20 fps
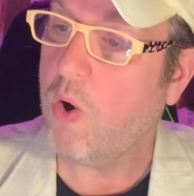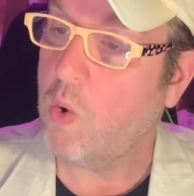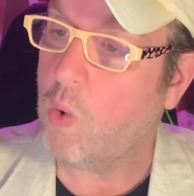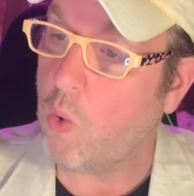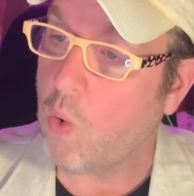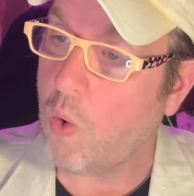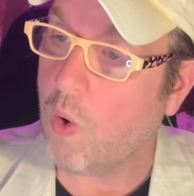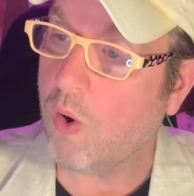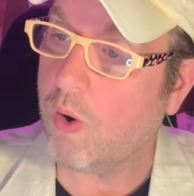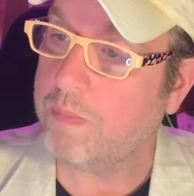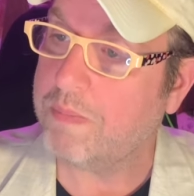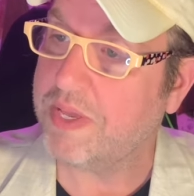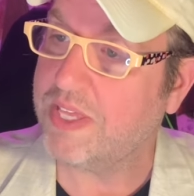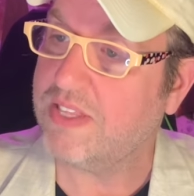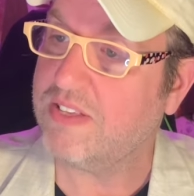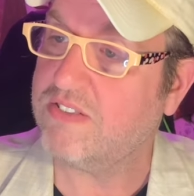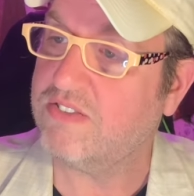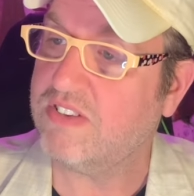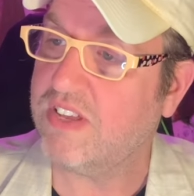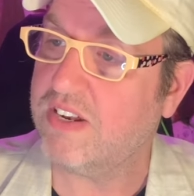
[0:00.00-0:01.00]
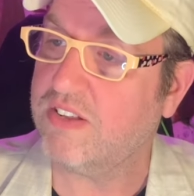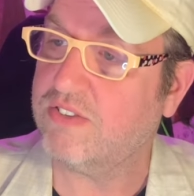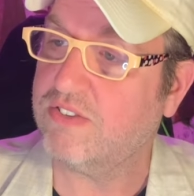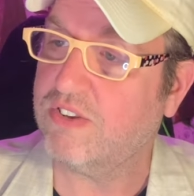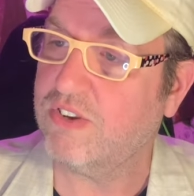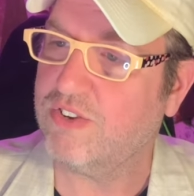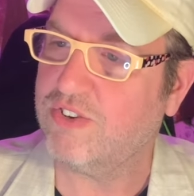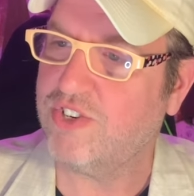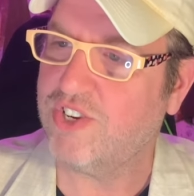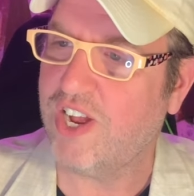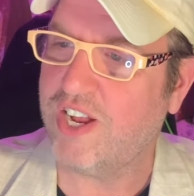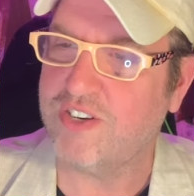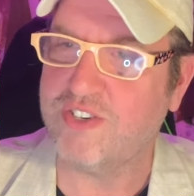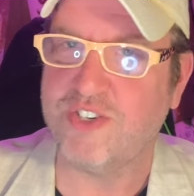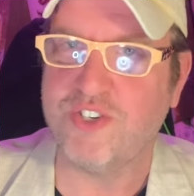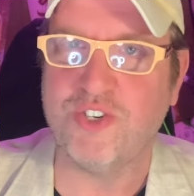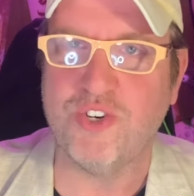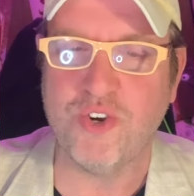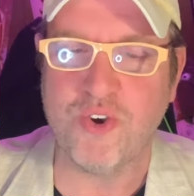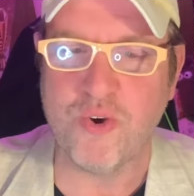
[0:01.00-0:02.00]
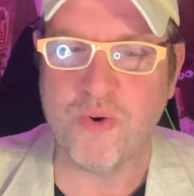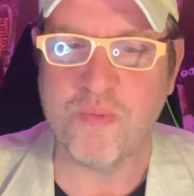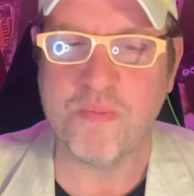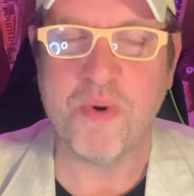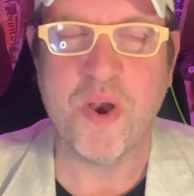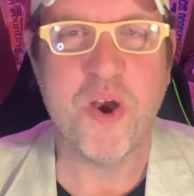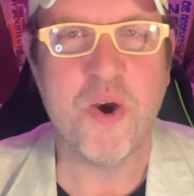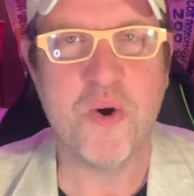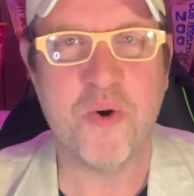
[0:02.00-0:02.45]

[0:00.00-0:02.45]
or be the sinister Judge Doom.